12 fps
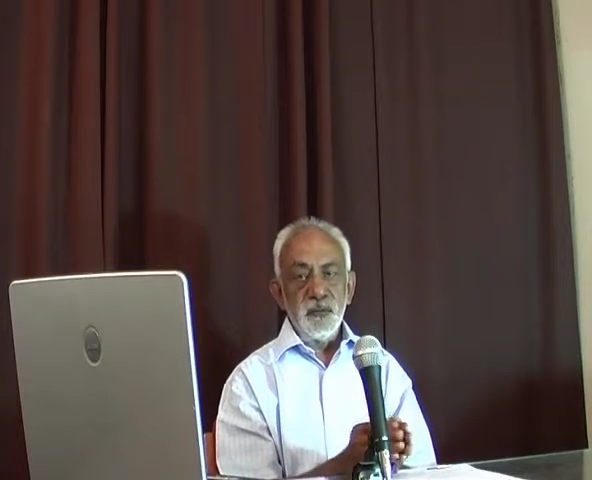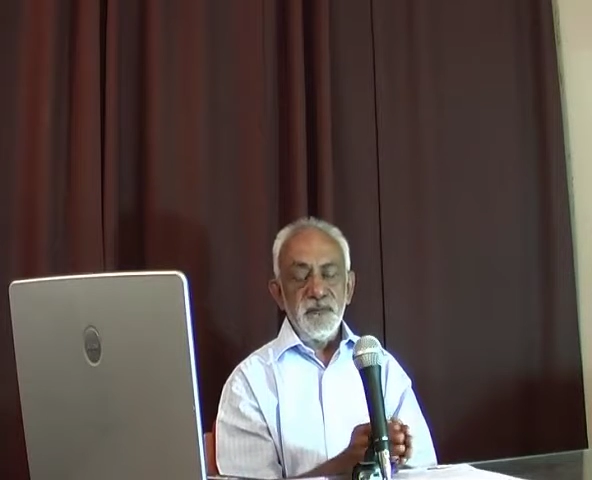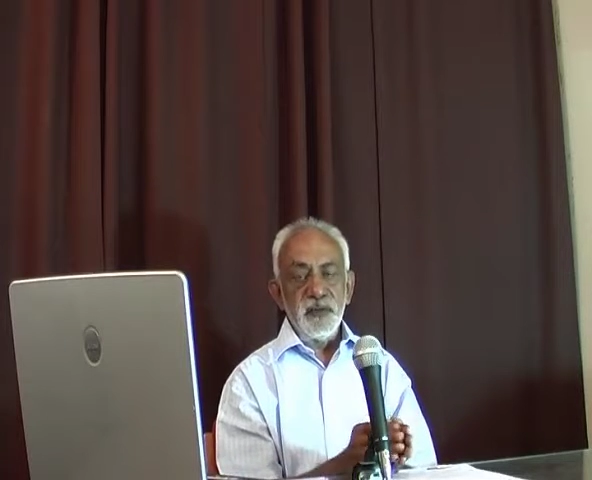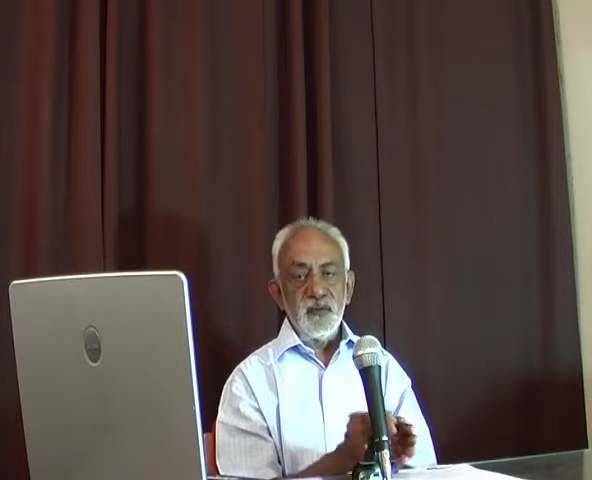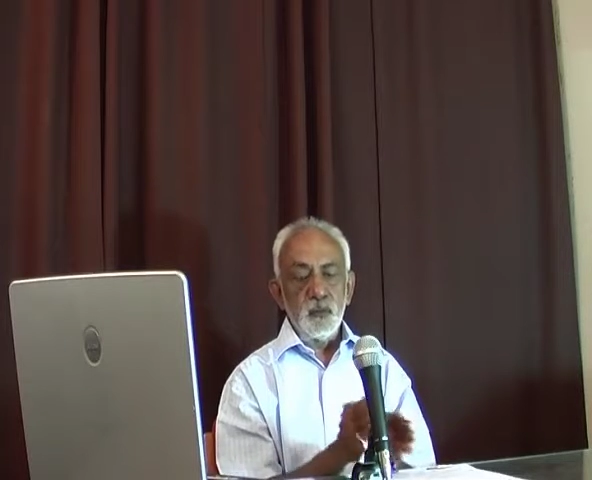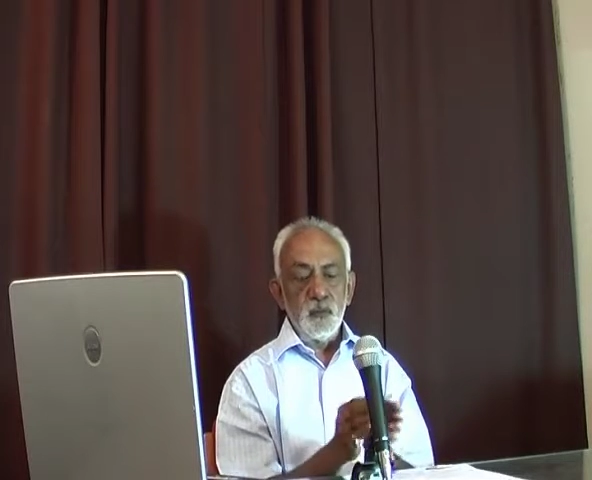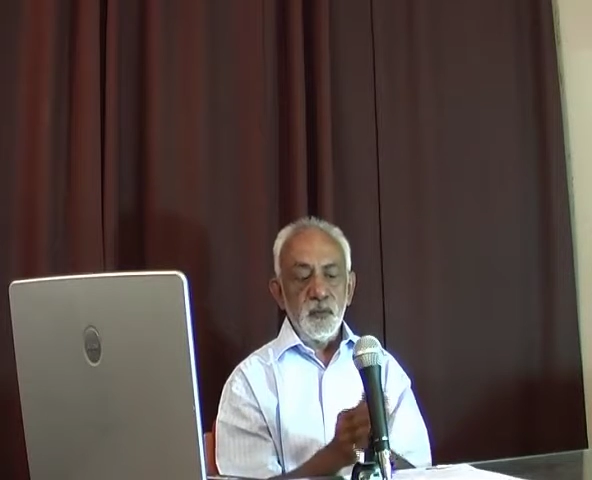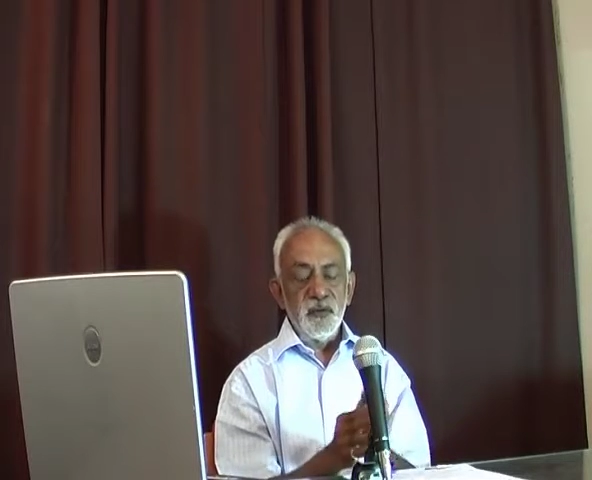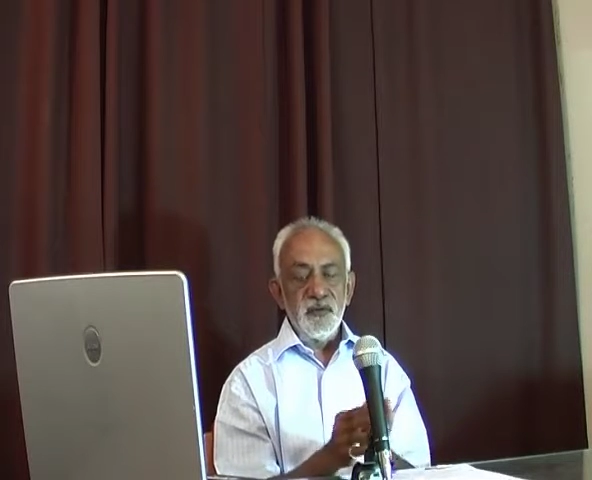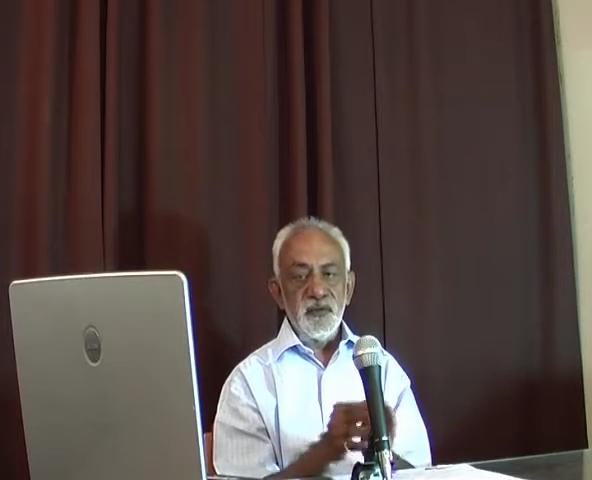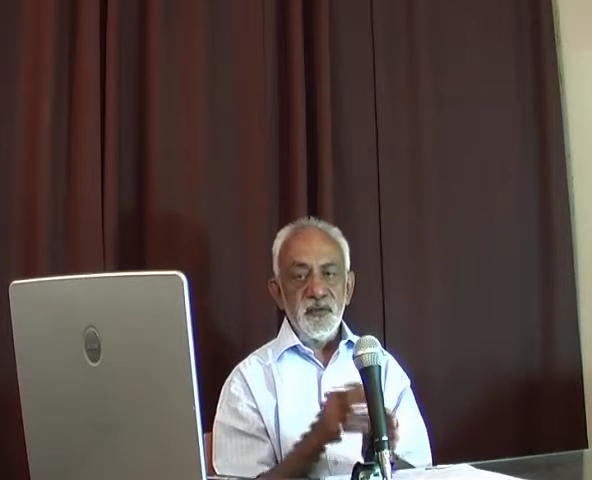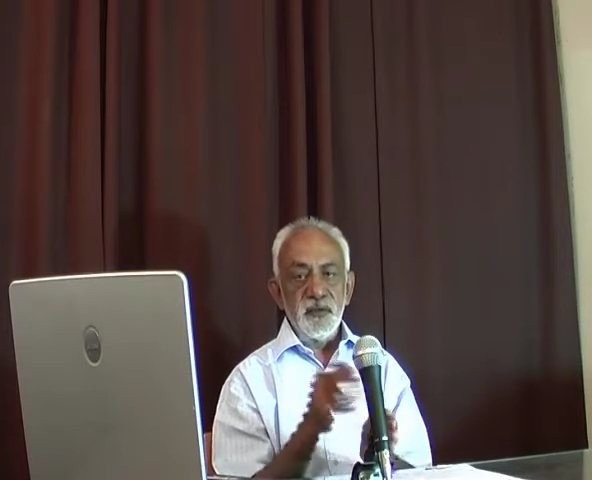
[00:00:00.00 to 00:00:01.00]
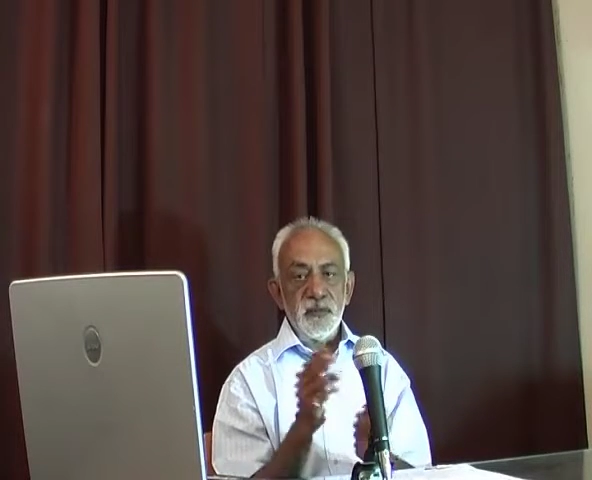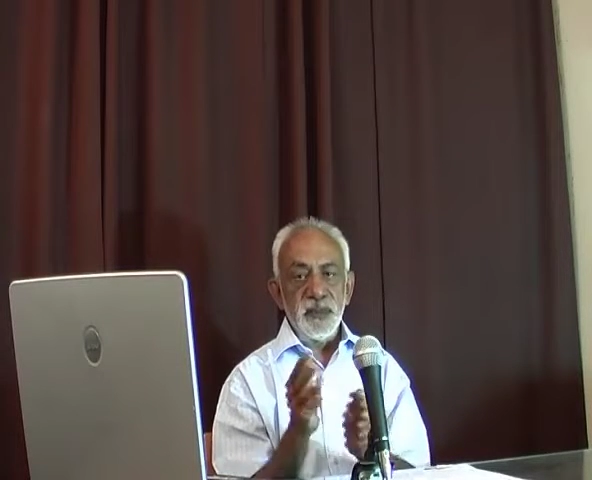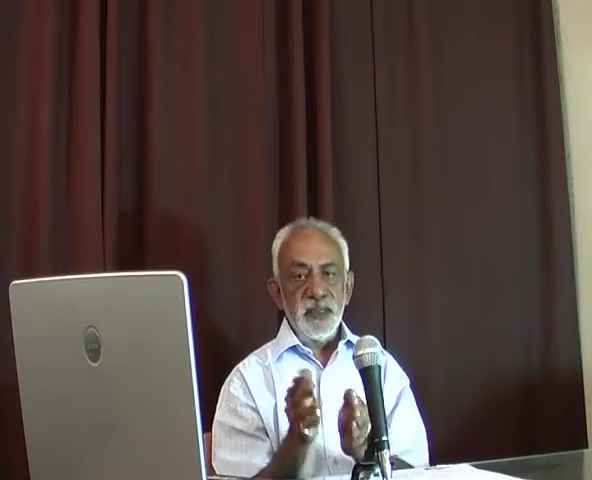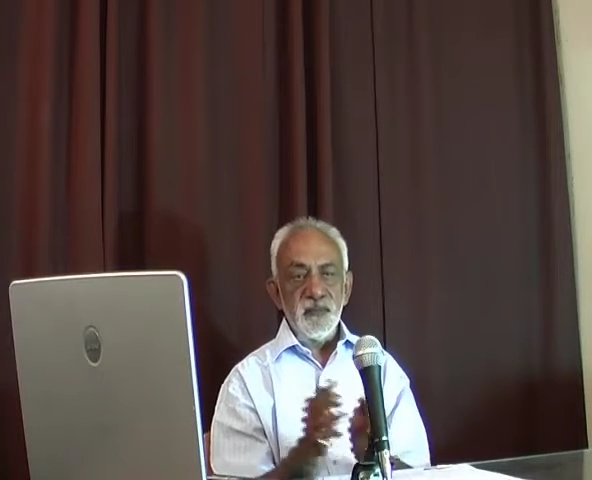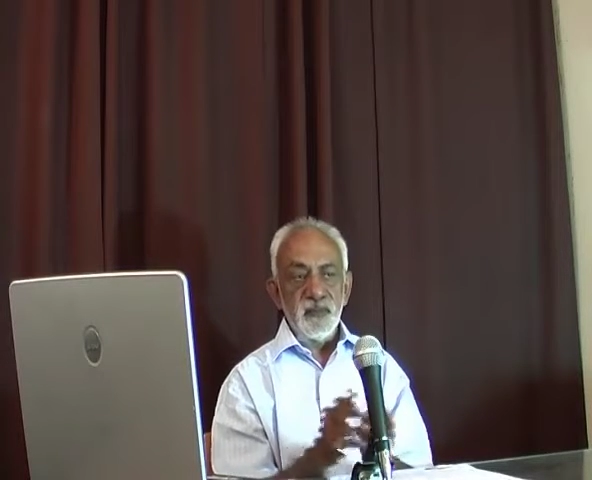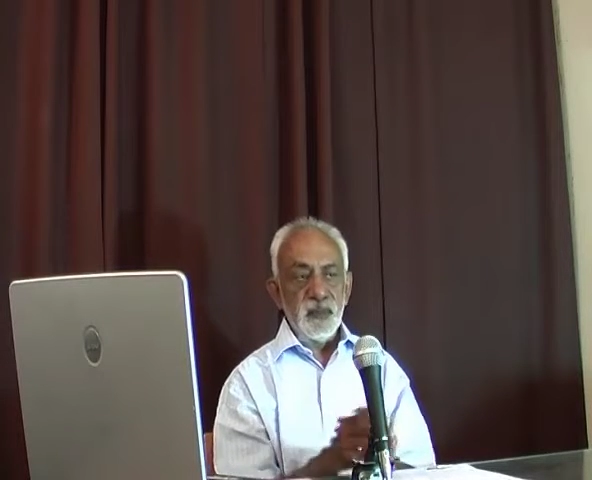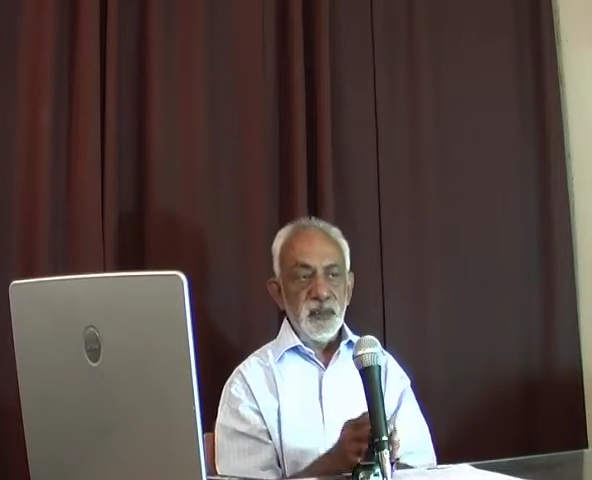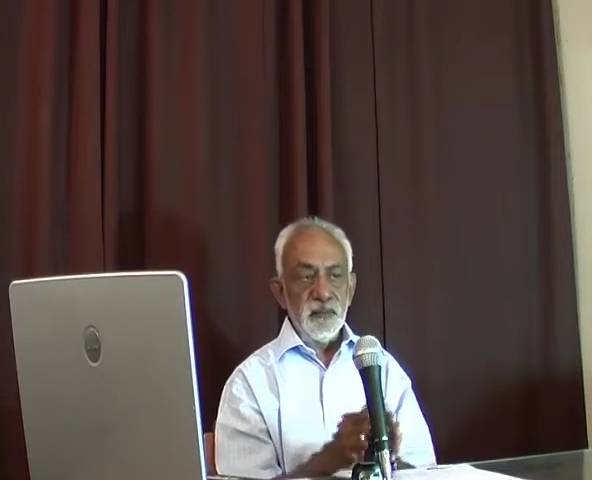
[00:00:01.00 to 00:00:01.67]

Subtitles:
If it is 2.6, it becomes 3.